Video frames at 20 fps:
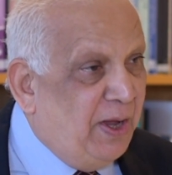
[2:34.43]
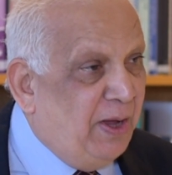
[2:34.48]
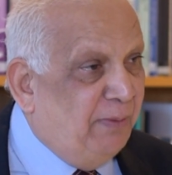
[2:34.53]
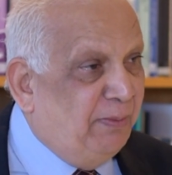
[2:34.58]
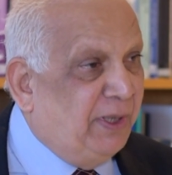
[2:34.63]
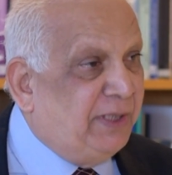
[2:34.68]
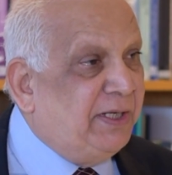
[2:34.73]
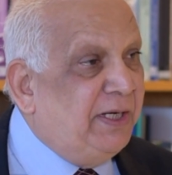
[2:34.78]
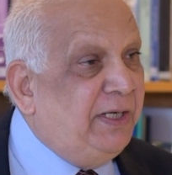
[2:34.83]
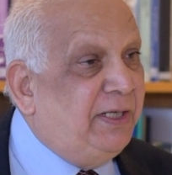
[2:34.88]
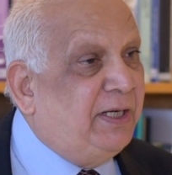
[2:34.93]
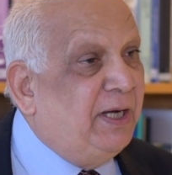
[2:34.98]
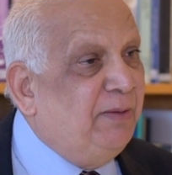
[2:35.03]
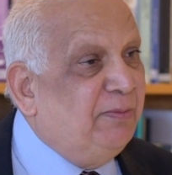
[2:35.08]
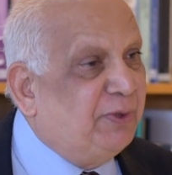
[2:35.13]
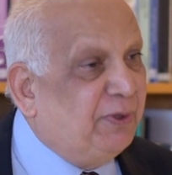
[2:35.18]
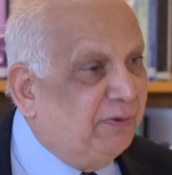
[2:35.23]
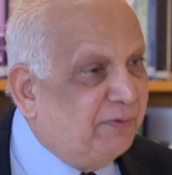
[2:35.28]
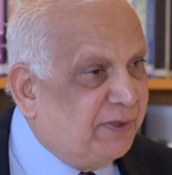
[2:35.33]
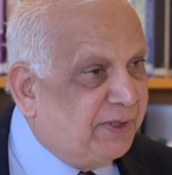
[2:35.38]
But in
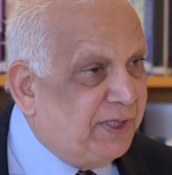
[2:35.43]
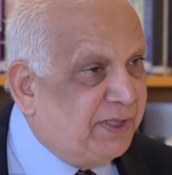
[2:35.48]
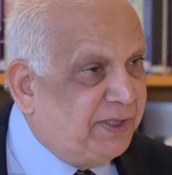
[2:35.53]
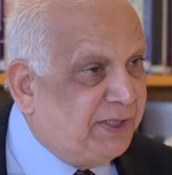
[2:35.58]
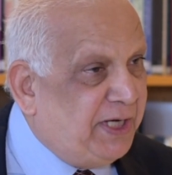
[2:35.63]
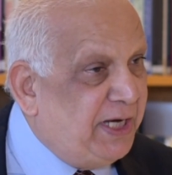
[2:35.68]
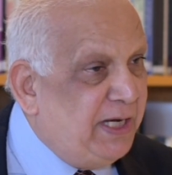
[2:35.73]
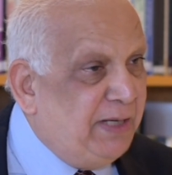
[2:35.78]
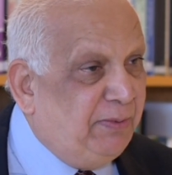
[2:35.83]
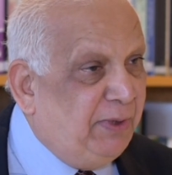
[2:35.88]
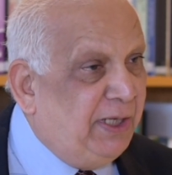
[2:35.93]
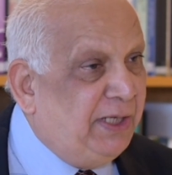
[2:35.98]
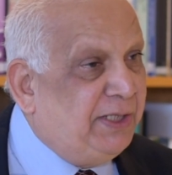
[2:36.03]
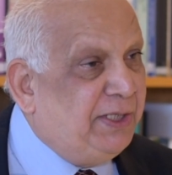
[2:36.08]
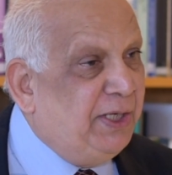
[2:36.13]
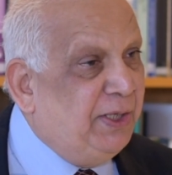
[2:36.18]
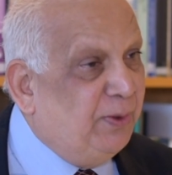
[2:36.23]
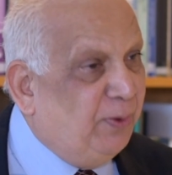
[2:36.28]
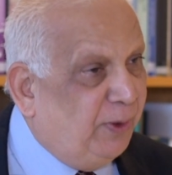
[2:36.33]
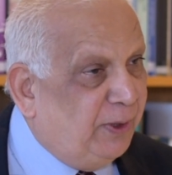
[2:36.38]
terms of
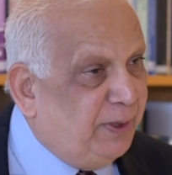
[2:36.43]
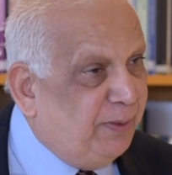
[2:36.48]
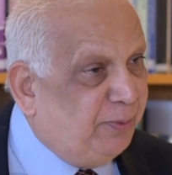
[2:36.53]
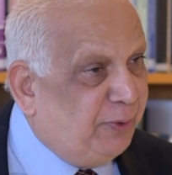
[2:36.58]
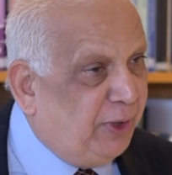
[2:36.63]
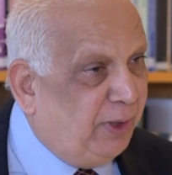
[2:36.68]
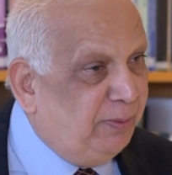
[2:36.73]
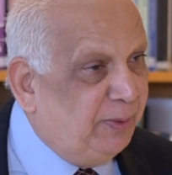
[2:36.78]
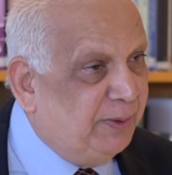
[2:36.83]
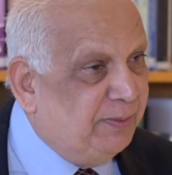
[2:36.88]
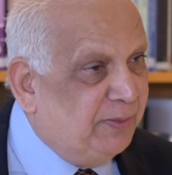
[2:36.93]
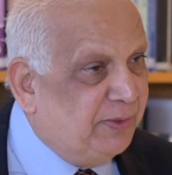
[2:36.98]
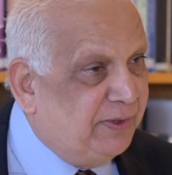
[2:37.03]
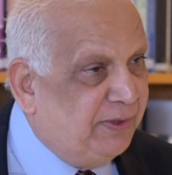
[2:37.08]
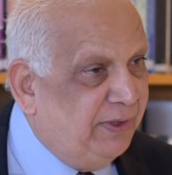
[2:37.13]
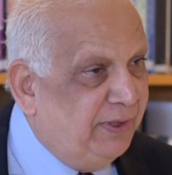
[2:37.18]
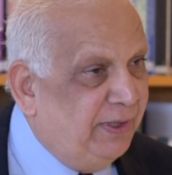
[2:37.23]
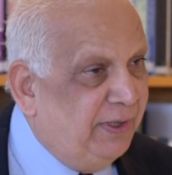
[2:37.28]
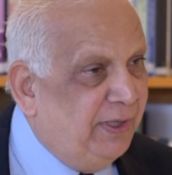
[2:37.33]
sustainability and all the problems,